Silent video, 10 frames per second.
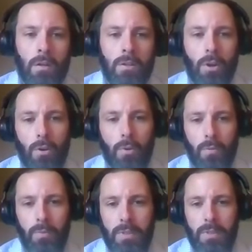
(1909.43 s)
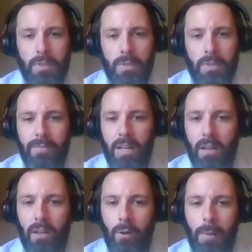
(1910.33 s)
So
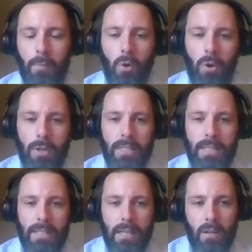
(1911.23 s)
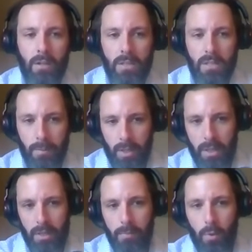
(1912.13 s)
diving in a little bit more in detail in some
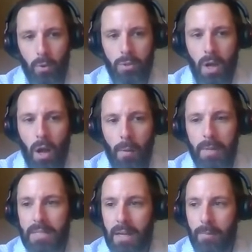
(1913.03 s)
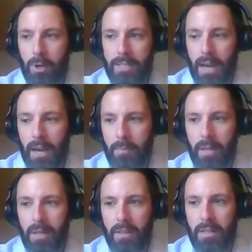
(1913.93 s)
of the most common cyber attack
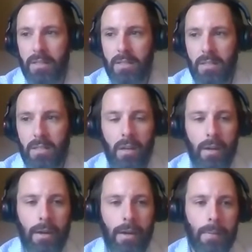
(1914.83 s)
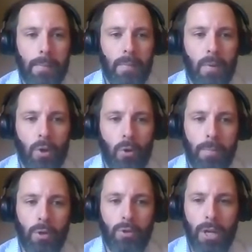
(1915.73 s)
methods,
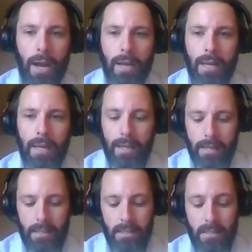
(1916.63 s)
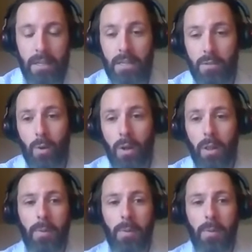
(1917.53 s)
cryptojacking is one of the